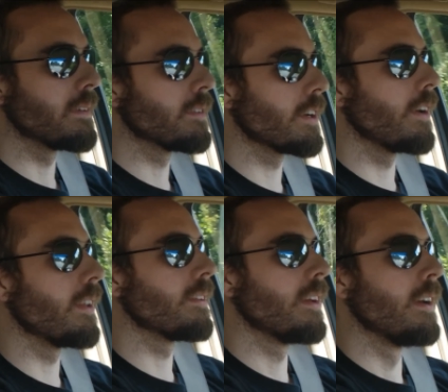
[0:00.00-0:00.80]
but
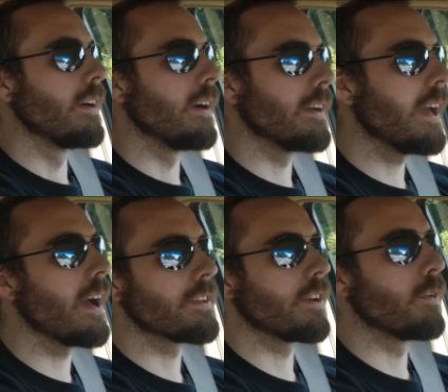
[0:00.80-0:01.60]
regardless, uh,
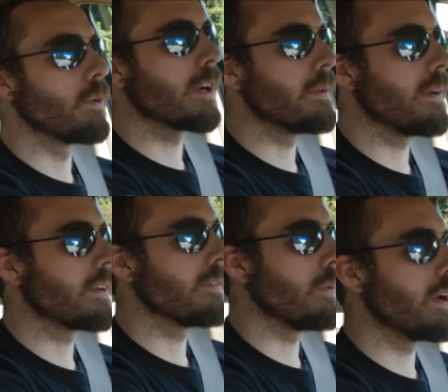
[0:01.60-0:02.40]
yeah. So we're gonna be able
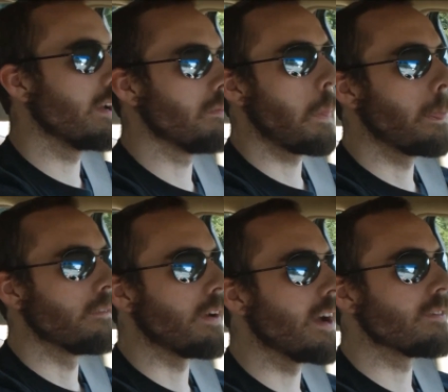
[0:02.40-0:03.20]
to give away
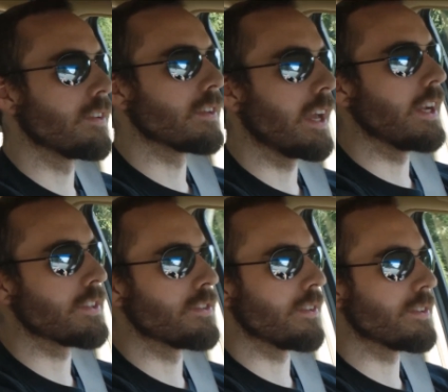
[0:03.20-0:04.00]
five little
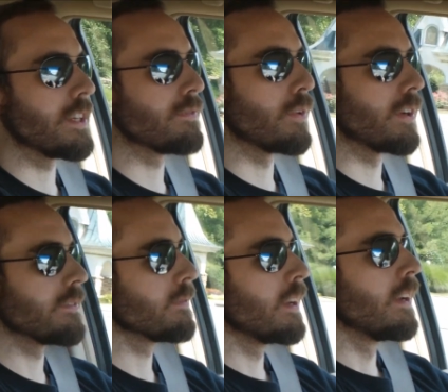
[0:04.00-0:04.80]
canisters of
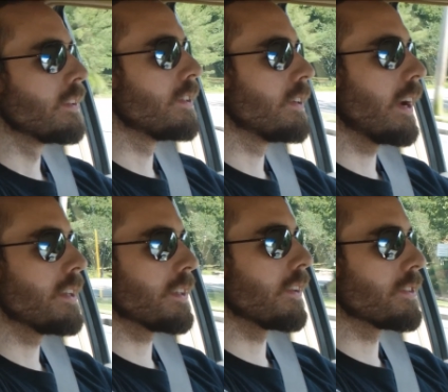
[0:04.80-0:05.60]
C4 to you
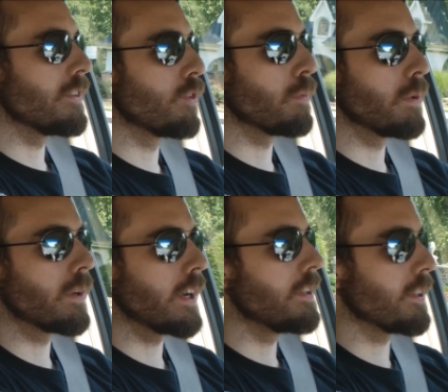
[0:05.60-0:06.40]
guys. Little C4
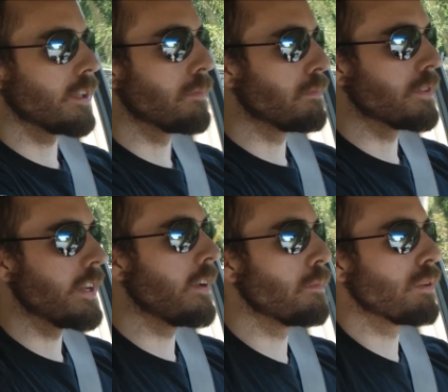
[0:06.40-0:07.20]
pre-workout. It's like a
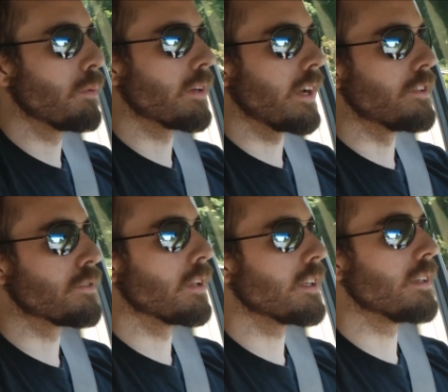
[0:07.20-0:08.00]
standard pre-workout. It's
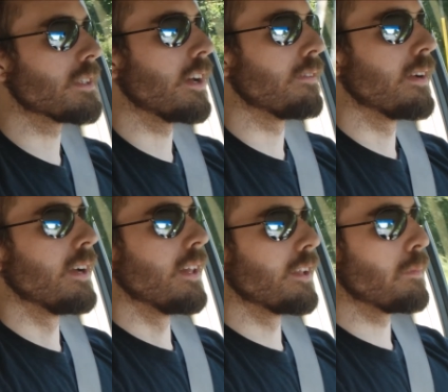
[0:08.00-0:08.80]
really good stuff
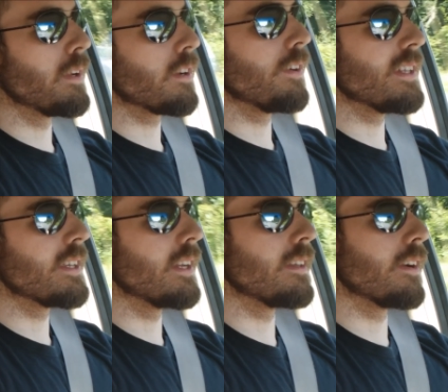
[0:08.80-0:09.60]
little bit of
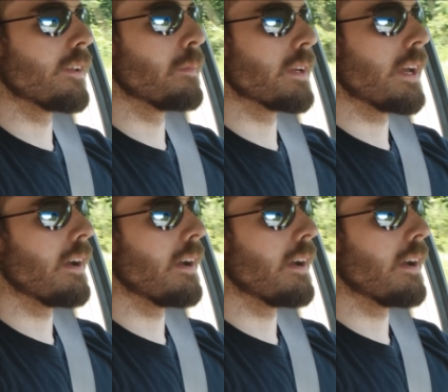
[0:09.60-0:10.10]
creatine in there, a little bit of